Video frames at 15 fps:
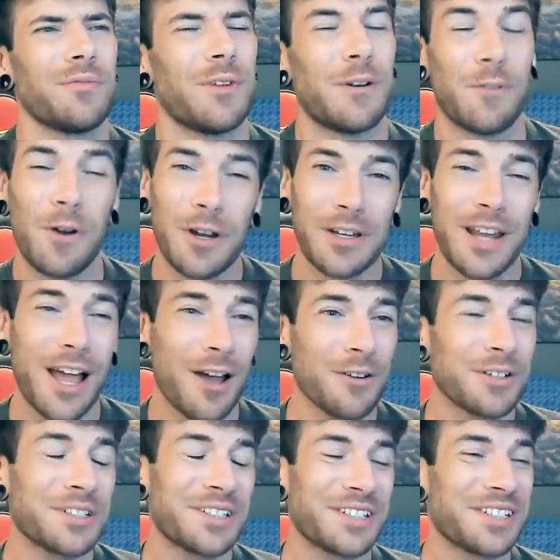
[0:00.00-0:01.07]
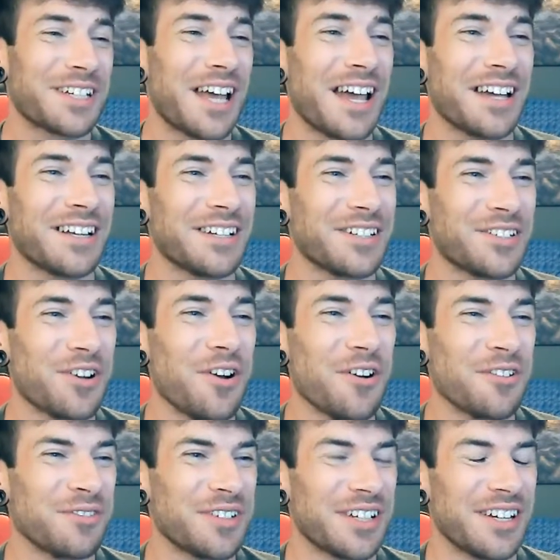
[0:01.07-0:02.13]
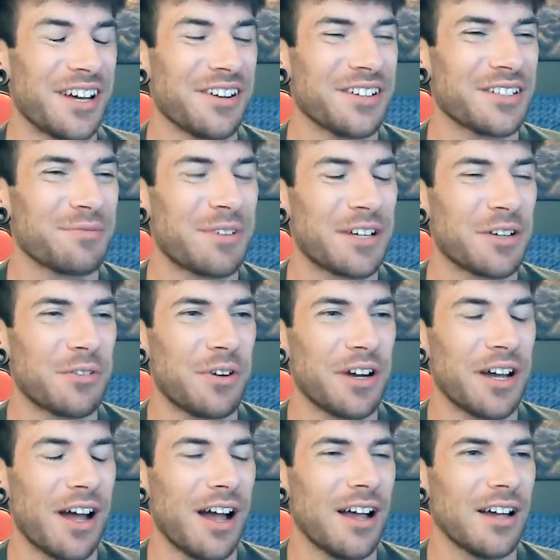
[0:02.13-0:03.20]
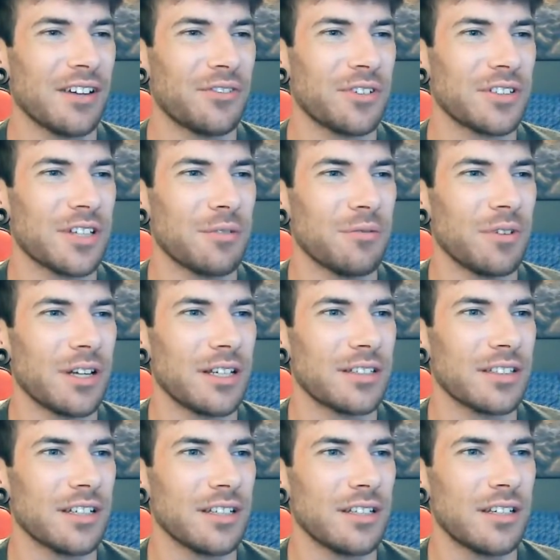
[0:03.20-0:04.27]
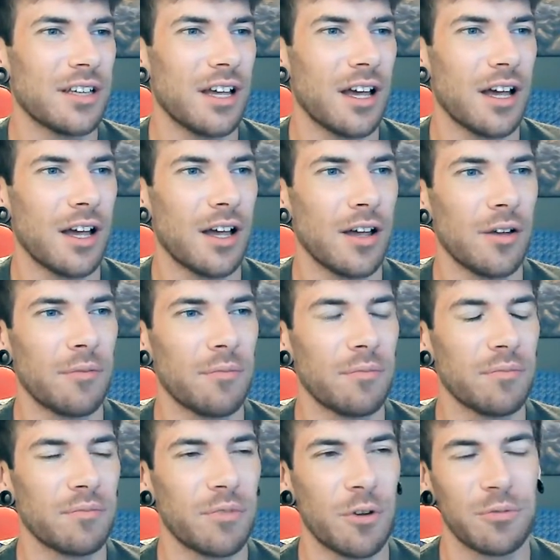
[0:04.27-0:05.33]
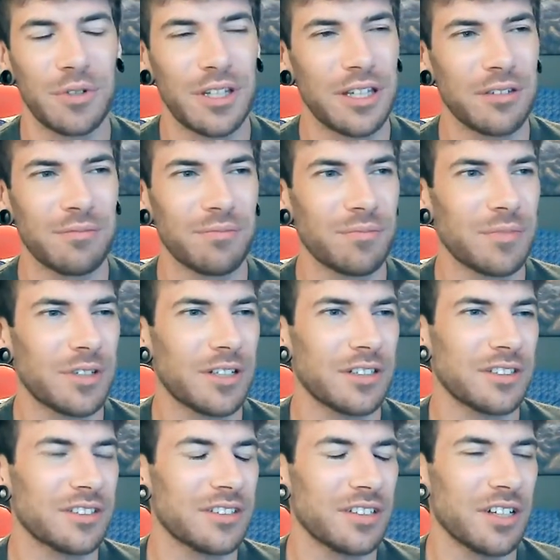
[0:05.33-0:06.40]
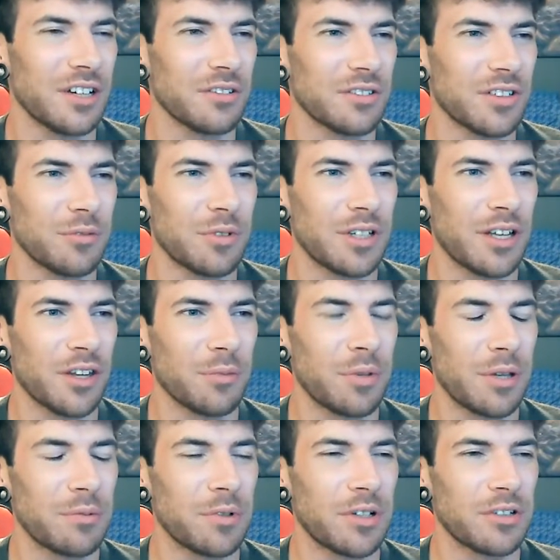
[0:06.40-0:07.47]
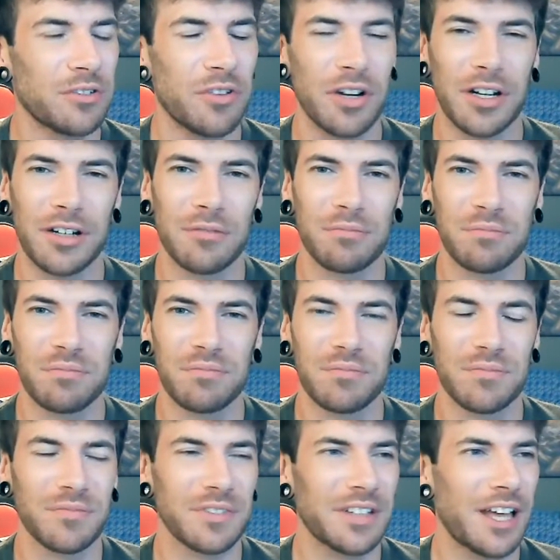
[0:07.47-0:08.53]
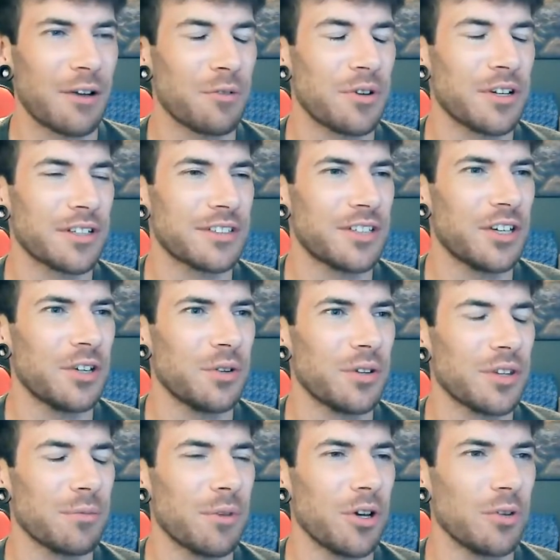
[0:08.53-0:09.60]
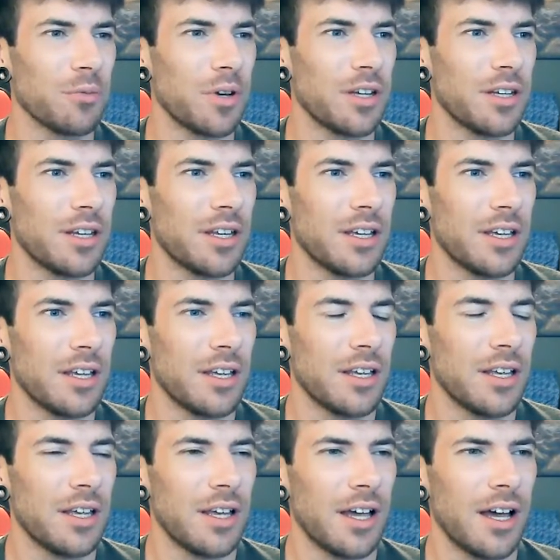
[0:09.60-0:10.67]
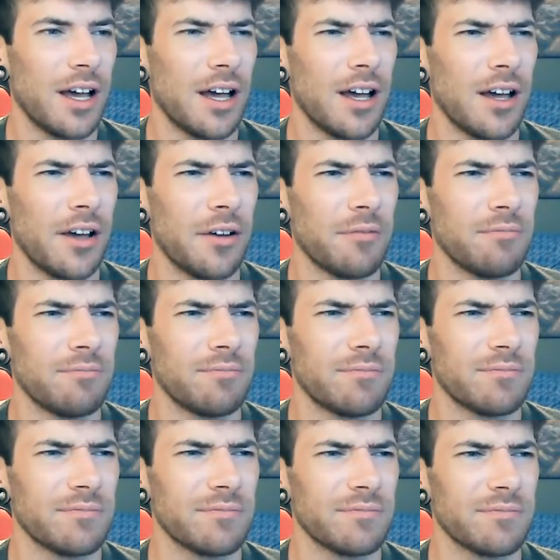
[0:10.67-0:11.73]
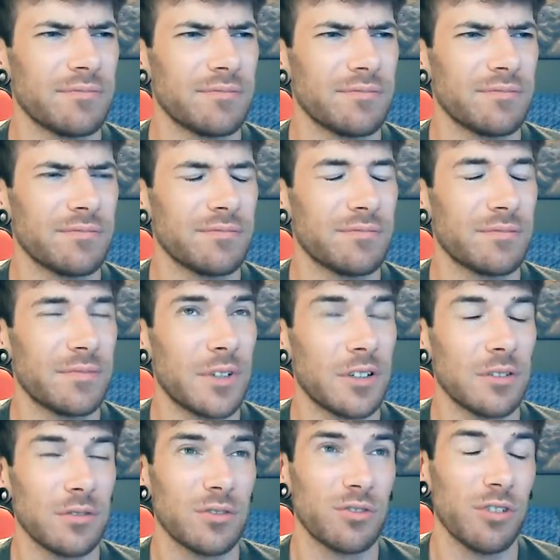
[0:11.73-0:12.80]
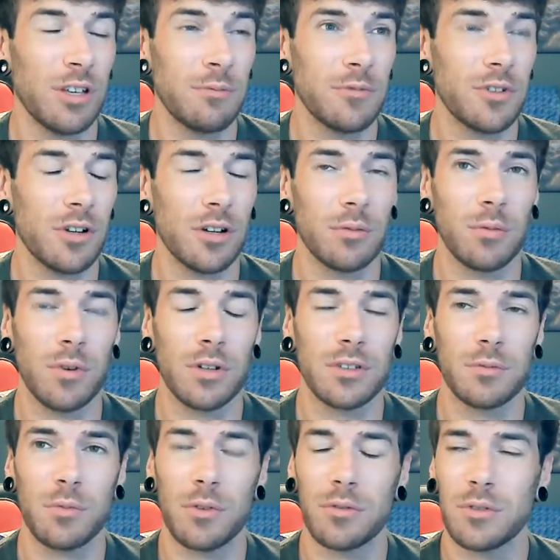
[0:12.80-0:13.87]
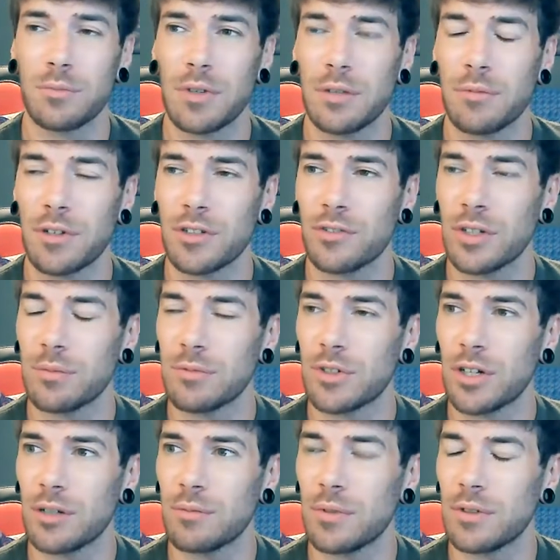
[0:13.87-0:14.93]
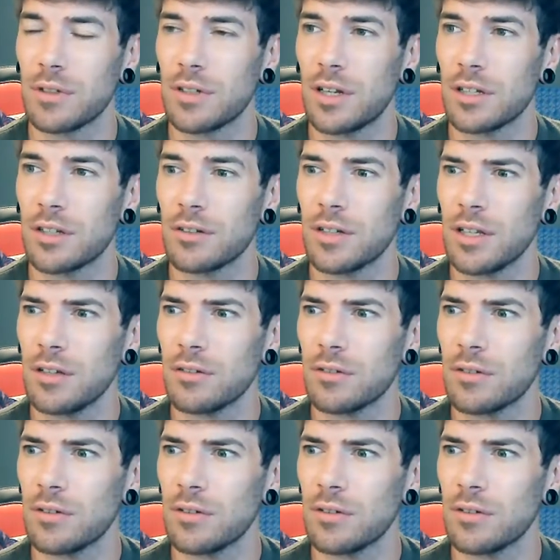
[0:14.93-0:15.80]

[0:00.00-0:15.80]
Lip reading: right now it's just getting a job, it's been quite hard for some reason. Probably because, so many other people are trying to get work too at the moment. Um, Dream job. What would be my dream job? I don't know.